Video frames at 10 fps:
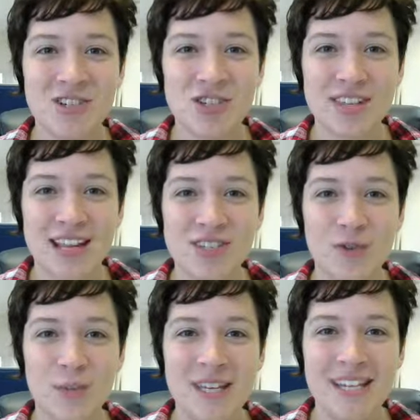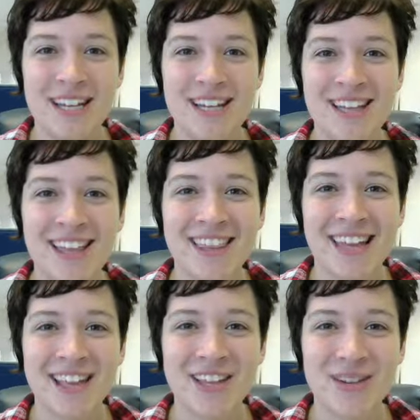and just ask for Mindy.
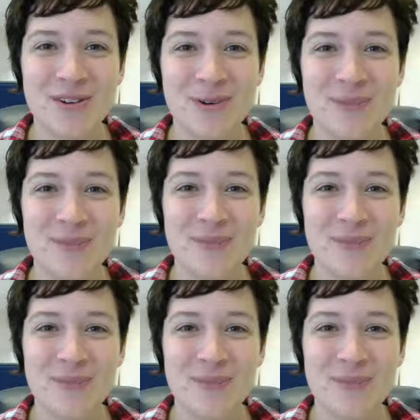Thank you.